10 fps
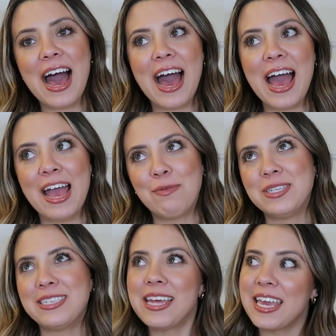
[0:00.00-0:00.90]
I
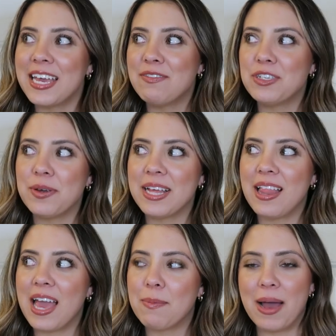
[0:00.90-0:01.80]
was thinking of doing
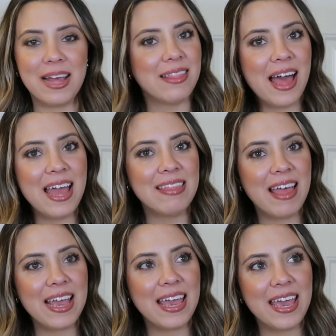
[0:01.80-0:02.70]
like my Align
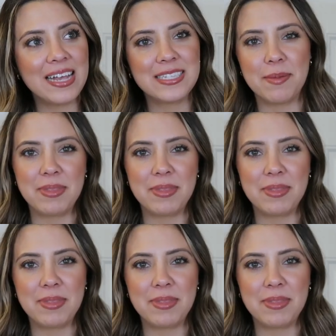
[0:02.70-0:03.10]
leggings,